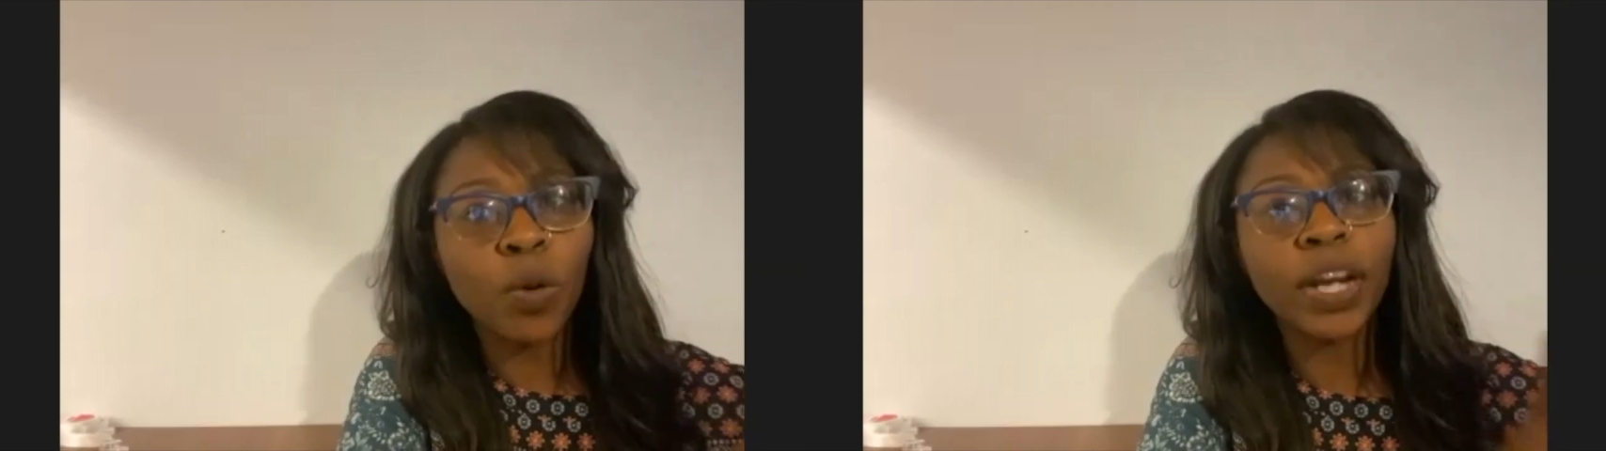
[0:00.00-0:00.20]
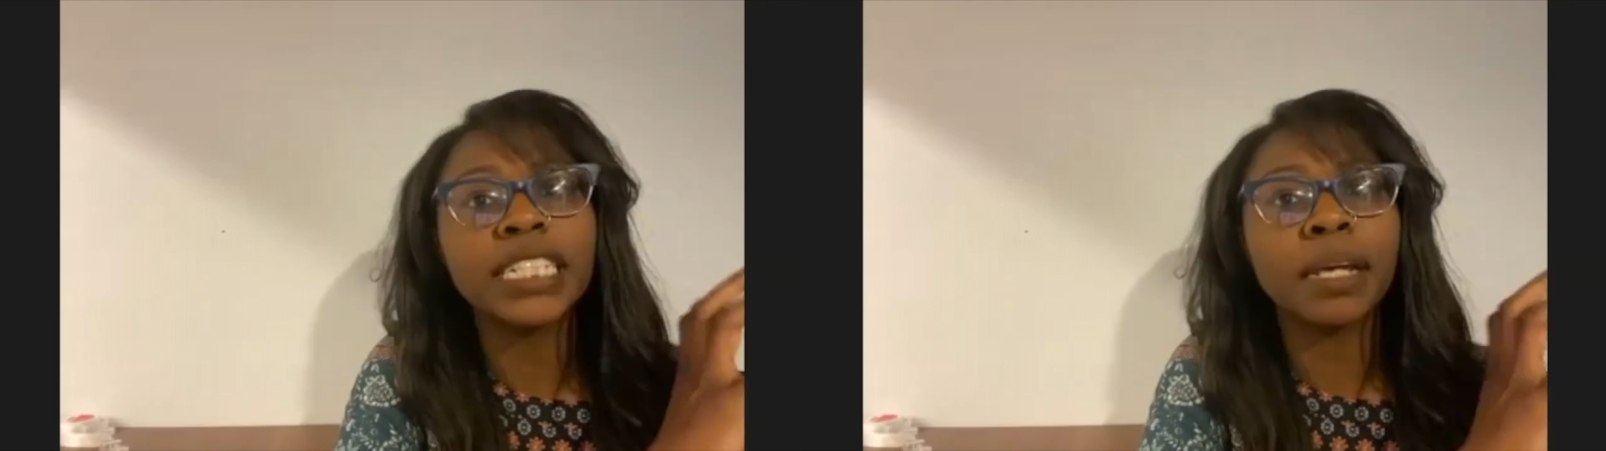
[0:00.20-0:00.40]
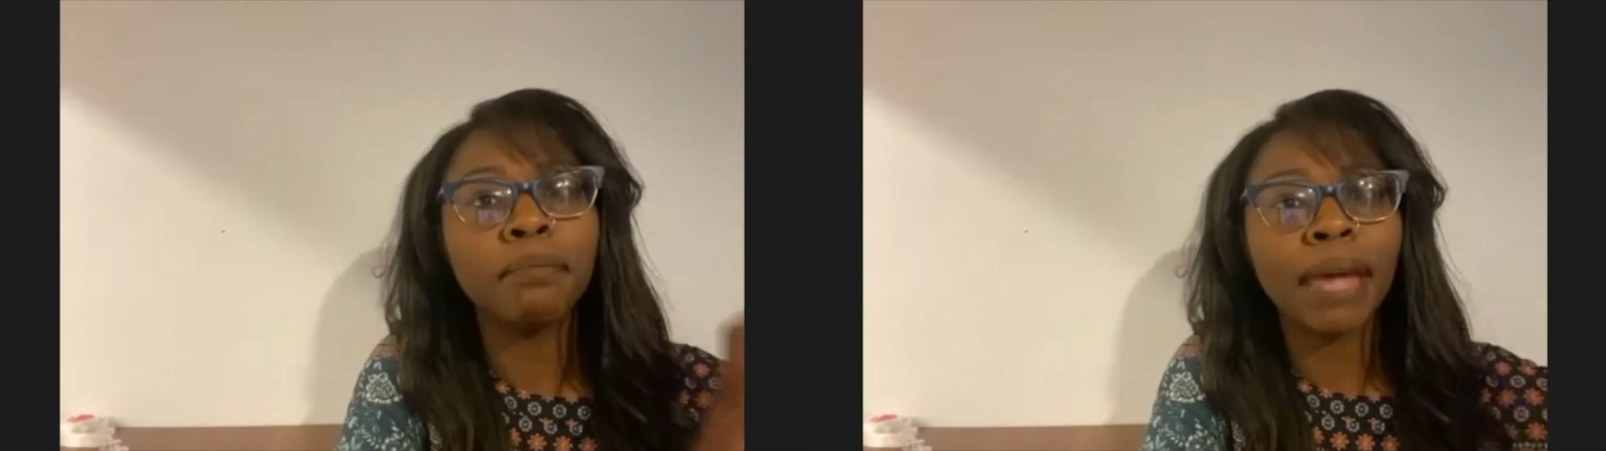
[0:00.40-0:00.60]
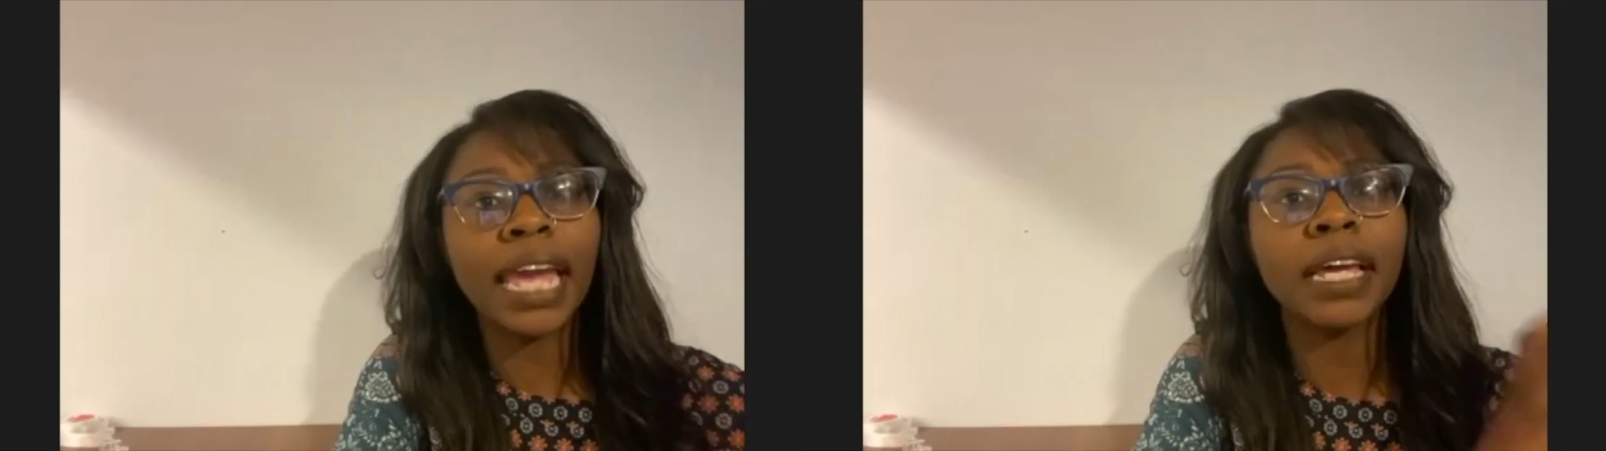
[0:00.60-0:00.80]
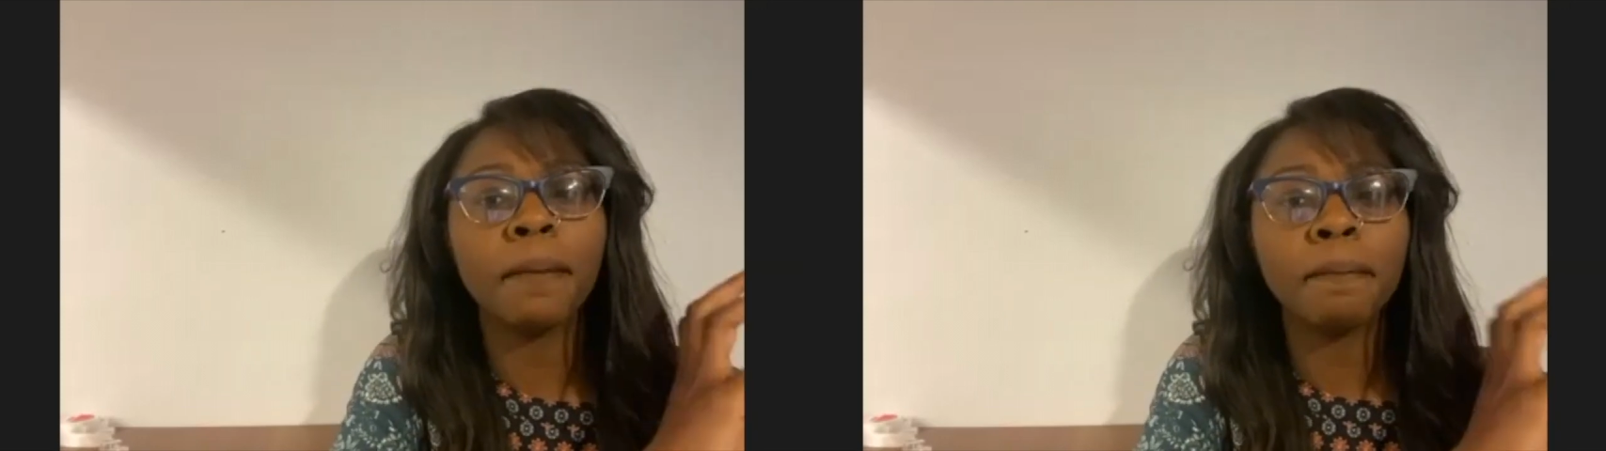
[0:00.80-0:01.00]
wanted to
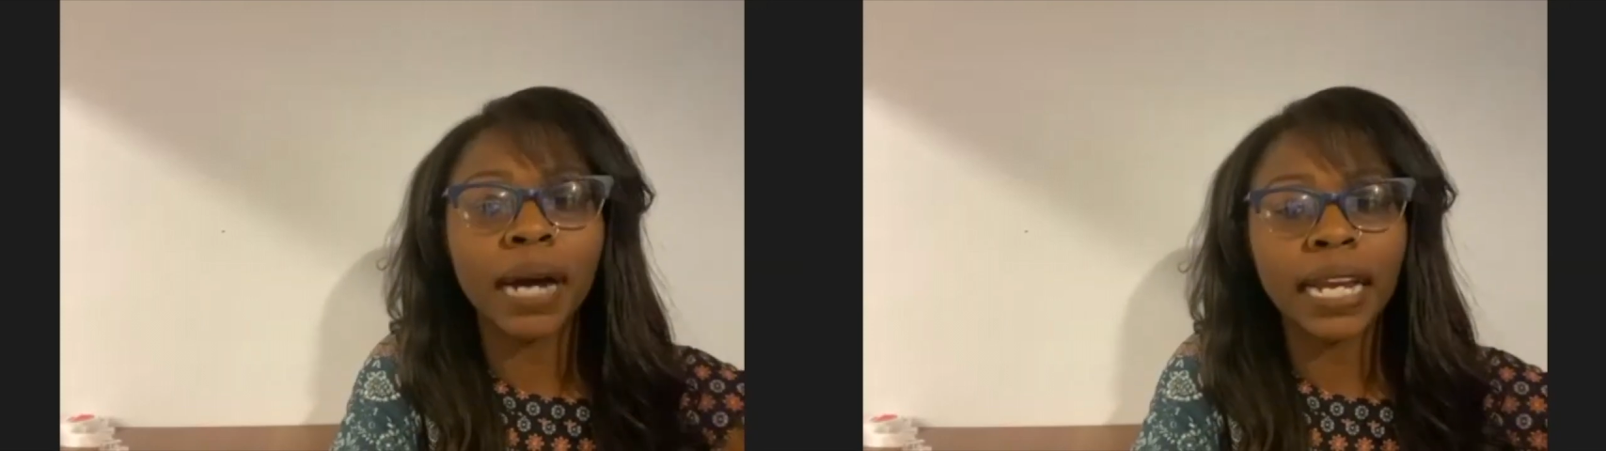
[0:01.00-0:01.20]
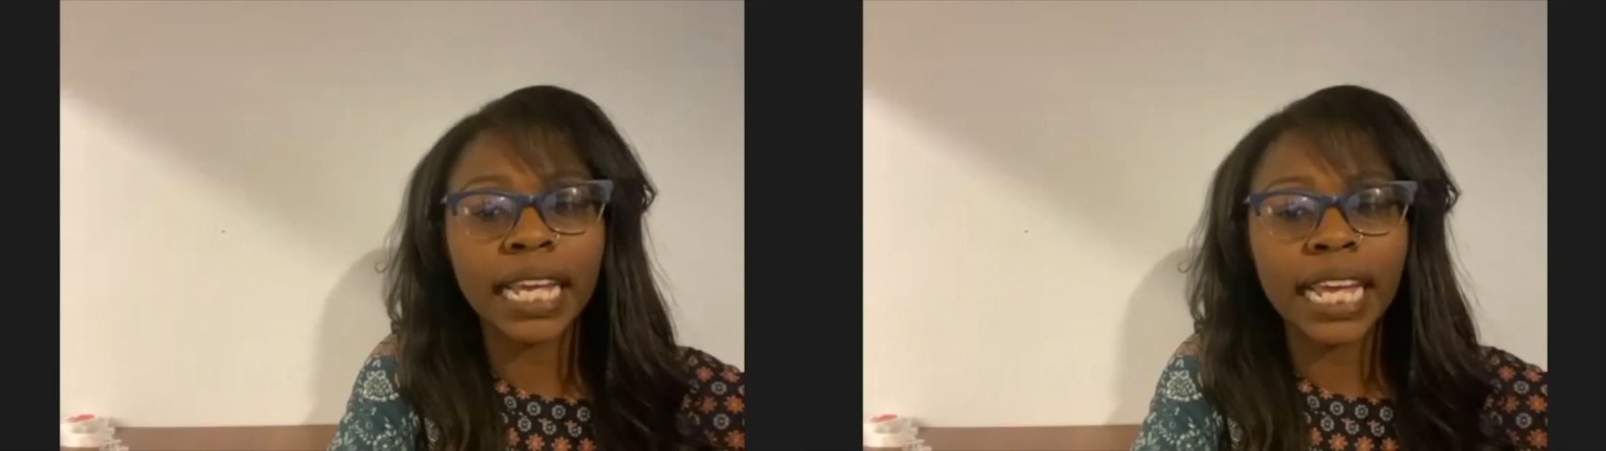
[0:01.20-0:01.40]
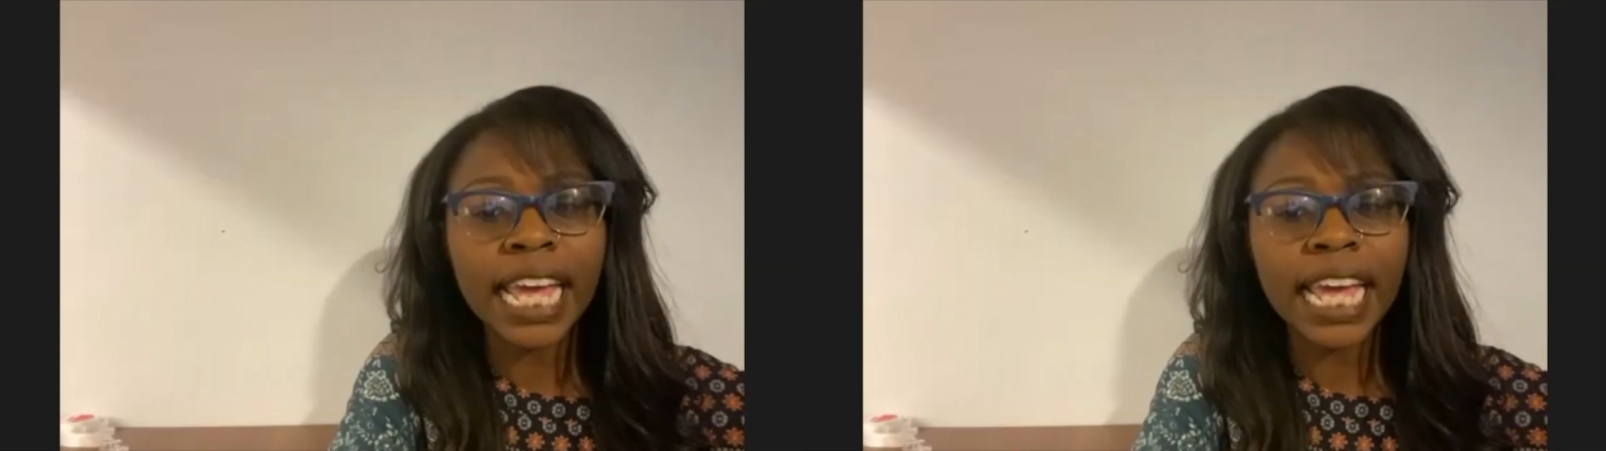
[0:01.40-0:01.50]
make money.